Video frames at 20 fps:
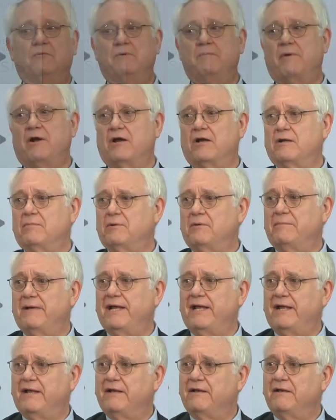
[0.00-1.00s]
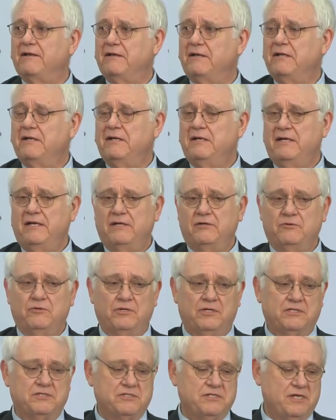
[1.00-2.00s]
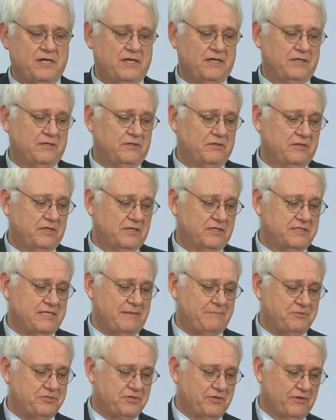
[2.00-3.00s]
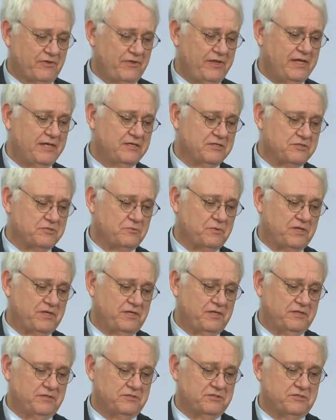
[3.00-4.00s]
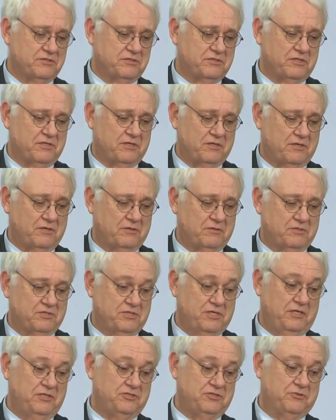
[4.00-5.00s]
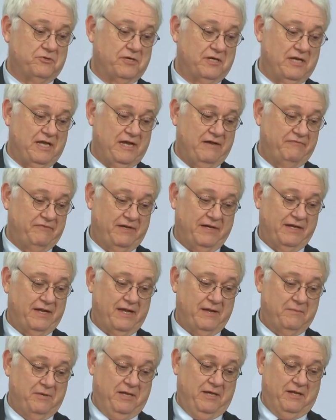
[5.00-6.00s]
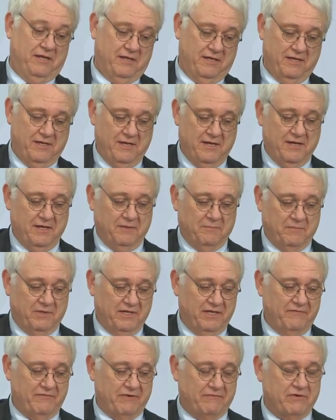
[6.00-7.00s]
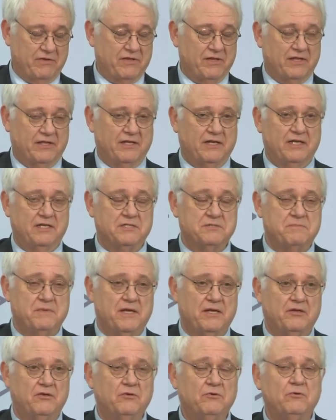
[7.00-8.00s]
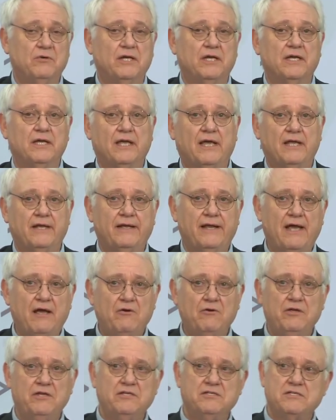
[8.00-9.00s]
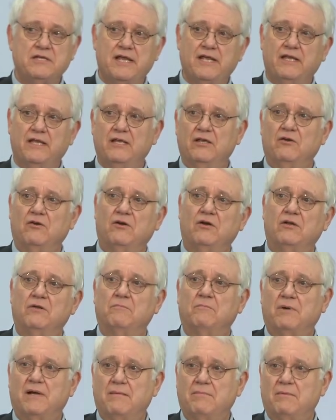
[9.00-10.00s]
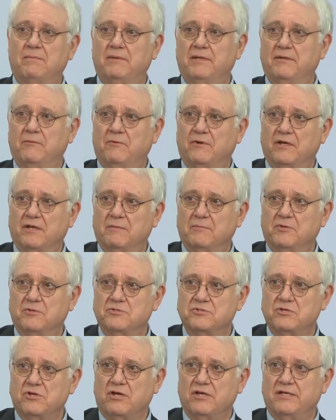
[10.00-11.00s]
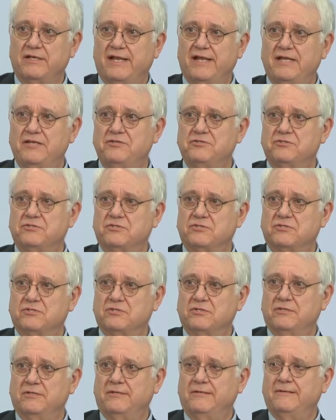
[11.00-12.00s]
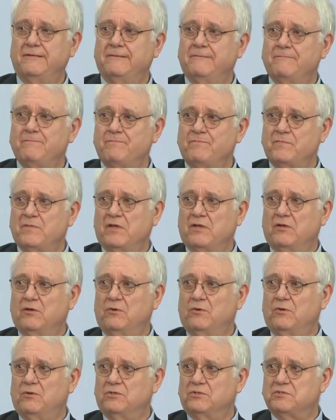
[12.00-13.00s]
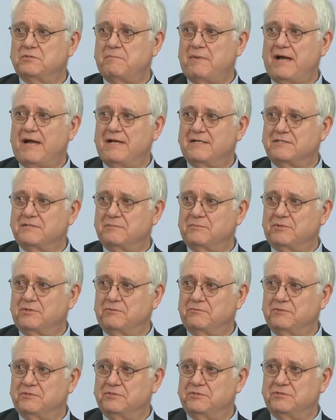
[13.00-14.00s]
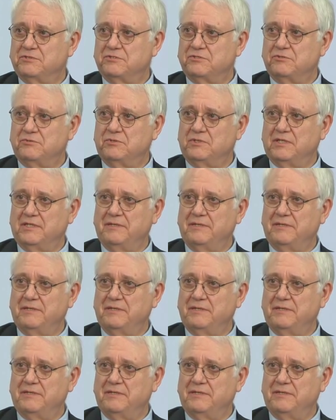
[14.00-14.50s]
remarkable man who has done exceptional things with his uh, still short life. I can't believe everything that he's been doing. And now he's taking on probably one of the most audacious goals possible, which is to